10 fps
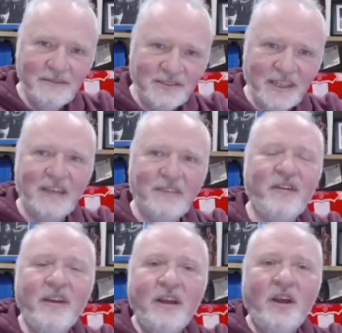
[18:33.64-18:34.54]
Think
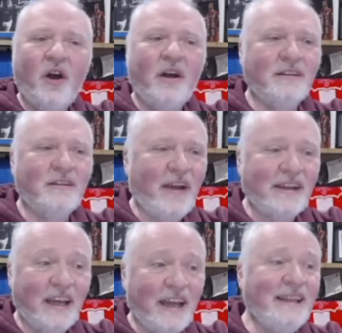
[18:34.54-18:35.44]
of the
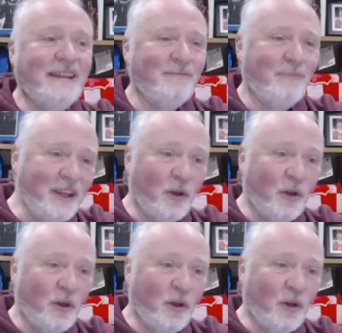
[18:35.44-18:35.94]
fact that when